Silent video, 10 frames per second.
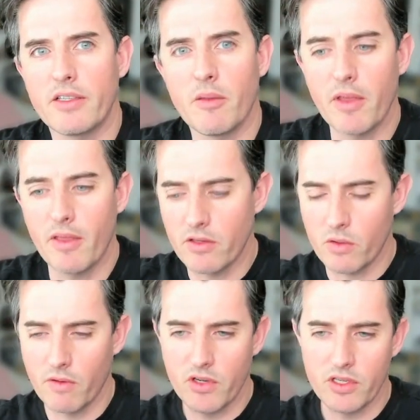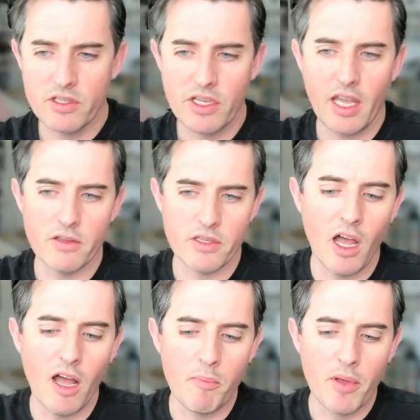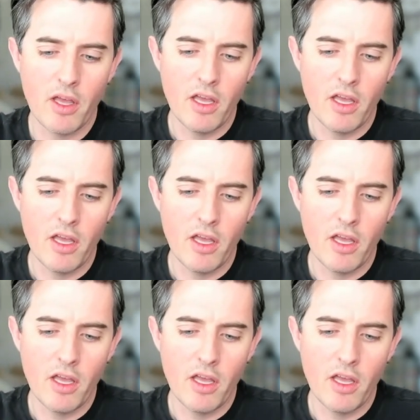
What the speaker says: something that sort of just scales up